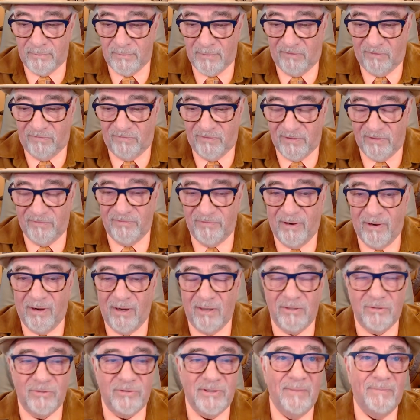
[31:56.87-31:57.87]
I feel a
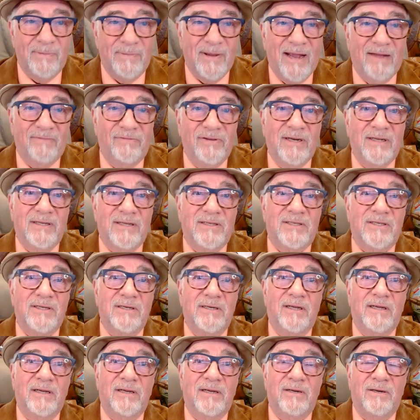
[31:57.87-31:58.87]
very deep heaviness
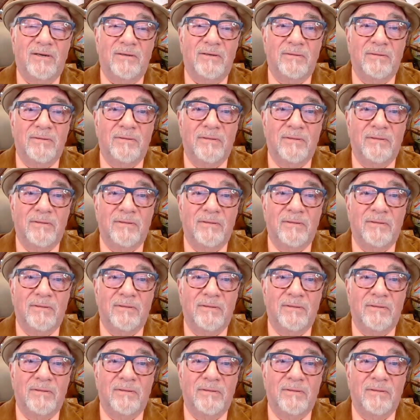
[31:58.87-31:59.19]
in here.